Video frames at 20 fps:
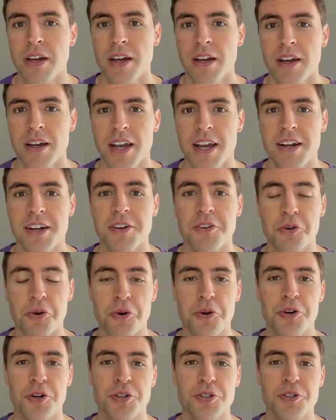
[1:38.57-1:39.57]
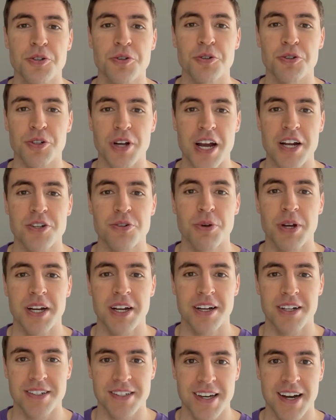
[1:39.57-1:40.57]
And in order to graduate
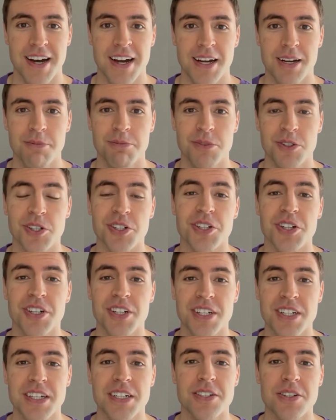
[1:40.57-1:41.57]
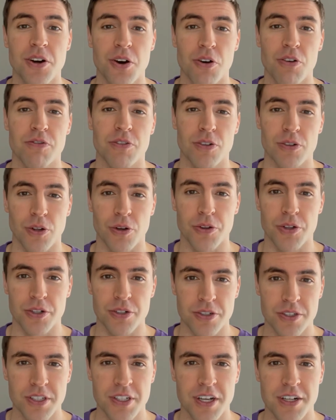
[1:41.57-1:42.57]
on time, they're going to need to overload their
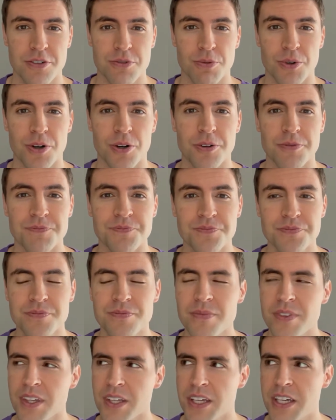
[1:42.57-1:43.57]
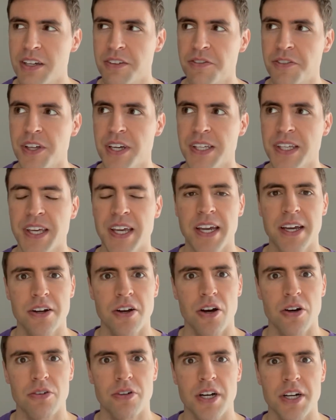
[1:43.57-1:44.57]
schedule if they can't
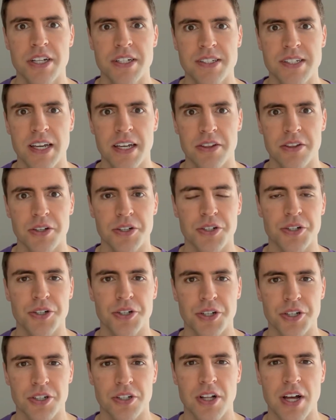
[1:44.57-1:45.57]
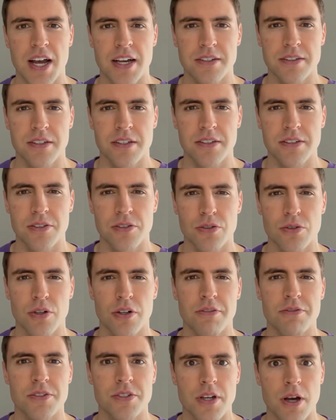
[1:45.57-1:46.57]
already take their current classes and sort
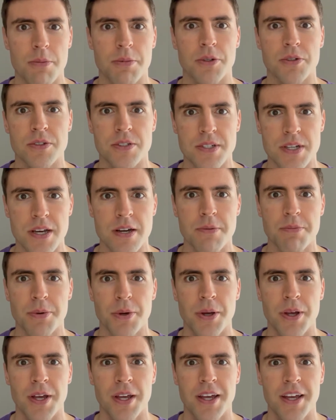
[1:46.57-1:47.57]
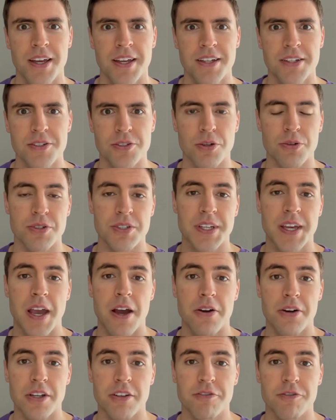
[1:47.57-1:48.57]
of double dip, so it's
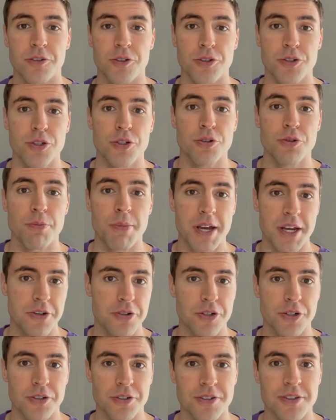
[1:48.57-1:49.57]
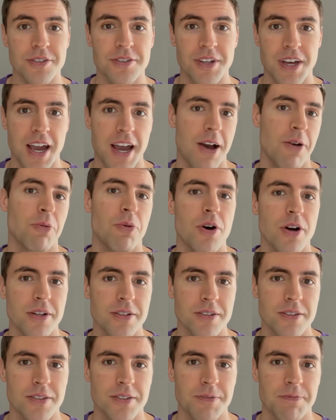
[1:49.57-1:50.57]
counting for 2 majors at once.